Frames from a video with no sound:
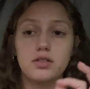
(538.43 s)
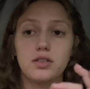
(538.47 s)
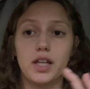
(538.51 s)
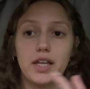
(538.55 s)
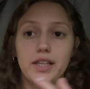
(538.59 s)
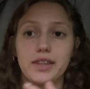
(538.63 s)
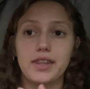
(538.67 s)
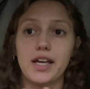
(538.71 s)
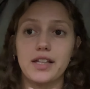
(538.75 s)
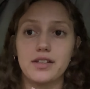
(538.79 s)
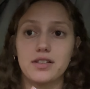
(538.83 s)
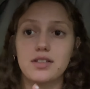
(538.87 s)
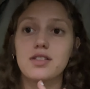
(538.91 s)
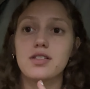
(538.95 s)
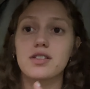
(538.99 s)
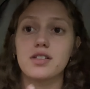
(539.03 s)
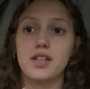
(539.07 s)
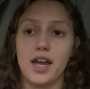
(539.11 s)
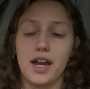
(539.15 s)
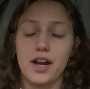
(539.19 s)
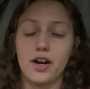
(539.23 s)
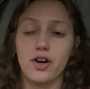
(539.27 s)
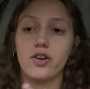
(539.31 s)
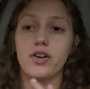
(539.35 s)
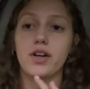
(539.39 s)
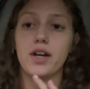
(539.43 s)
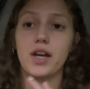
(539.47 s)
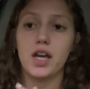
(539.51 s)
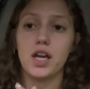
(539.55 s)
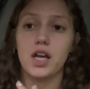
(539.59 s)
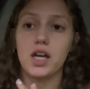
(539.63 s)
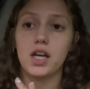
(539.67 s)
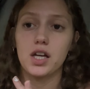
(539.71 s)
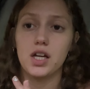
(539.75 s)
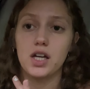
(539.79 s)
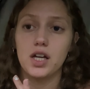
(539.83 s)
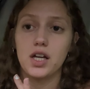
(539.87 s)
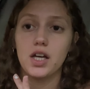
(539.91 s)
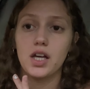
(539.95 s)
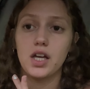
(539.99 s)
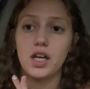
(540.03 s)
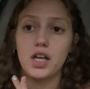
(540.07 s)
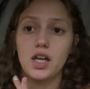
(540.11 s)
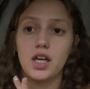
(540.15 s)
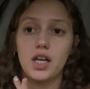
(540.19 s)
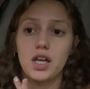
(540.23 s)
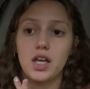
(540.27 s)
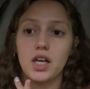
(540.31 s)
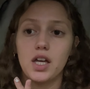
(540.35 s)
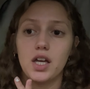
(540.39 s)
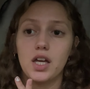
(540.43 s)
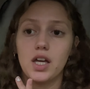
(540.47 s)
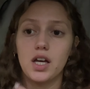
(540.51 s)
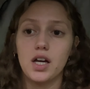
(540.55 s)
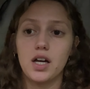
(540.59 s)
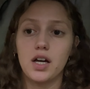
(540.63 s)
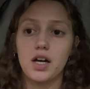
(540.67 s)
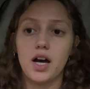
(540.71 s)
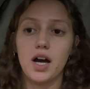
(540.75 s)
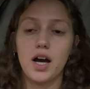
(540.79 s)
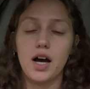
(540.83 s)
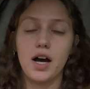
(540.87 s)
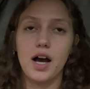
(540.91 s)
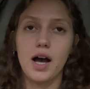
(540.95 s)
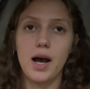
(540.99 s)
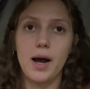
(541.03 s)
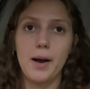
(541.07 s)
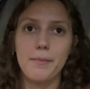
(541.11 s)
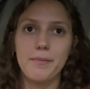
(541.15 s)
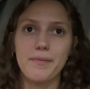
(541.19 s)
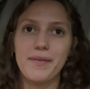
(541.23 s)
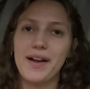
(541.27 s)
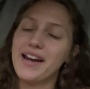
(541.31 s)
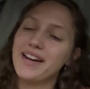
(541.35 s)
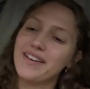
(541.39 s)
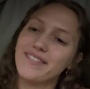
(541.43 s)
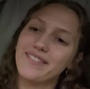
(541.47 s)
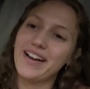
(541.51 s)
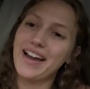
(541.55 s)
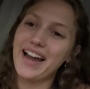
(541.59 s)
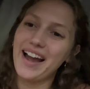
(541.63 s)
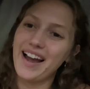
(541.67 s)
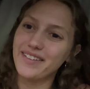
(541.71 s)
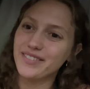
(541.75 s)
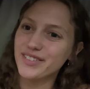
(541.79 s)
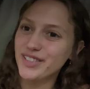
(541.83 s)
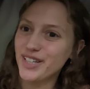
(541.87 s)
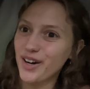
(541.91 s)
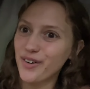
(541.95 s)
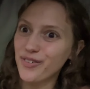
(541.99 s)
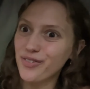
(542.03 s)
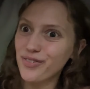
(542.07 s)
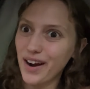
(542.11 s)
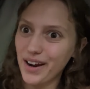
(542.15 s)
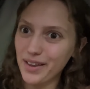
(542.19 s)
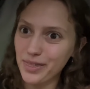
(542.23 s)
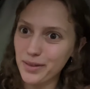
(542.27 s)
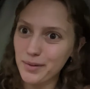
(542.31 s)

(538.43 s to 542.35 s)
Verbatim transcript: Like, that's scary. Anyway, I have to go find